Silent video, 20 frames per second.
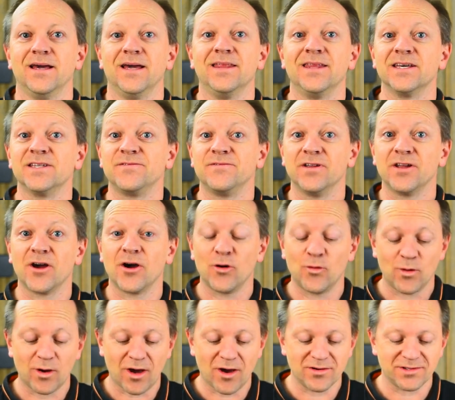In this video,
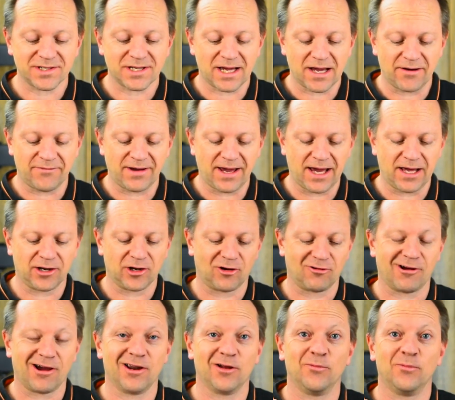we're going to cover how to
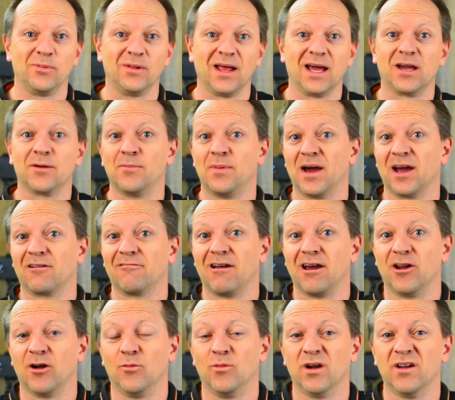create a black
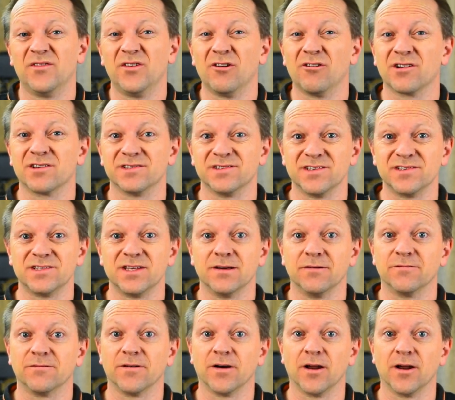background on one of your existing
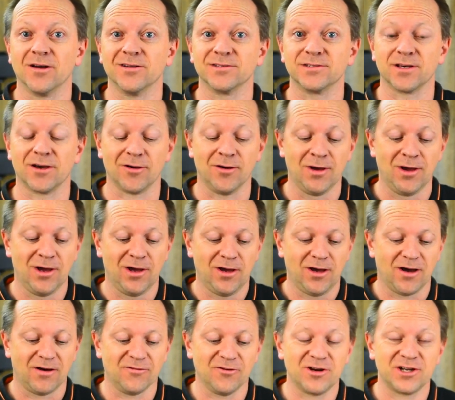photos. So
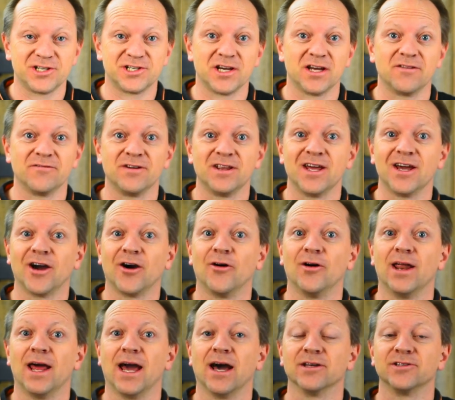I've already shared a video
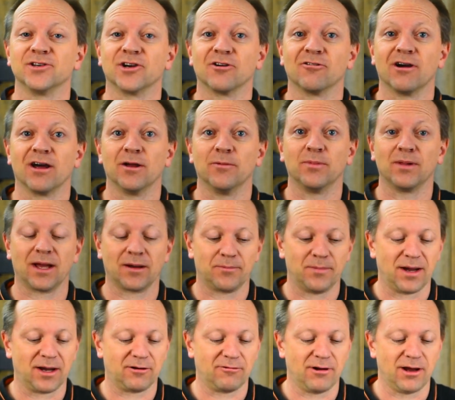on how to create a black
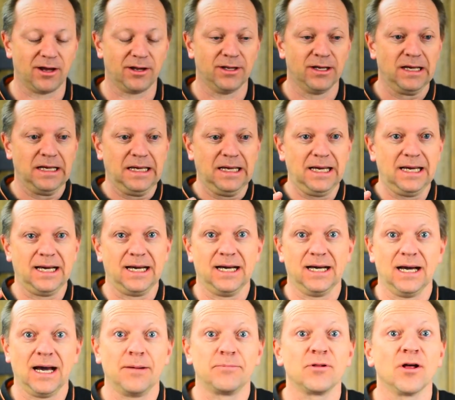background,
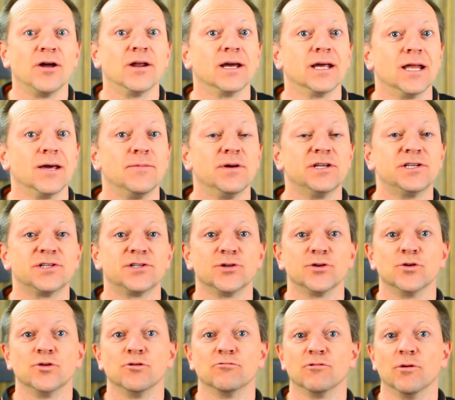uh, uploading an image
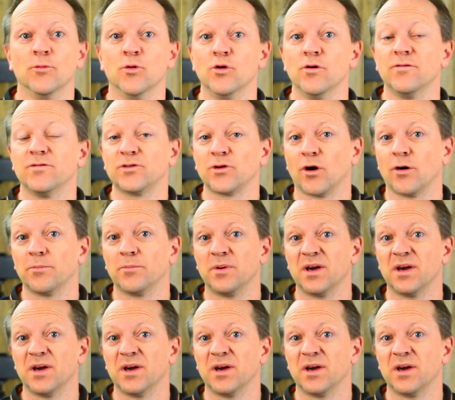to remove.bg,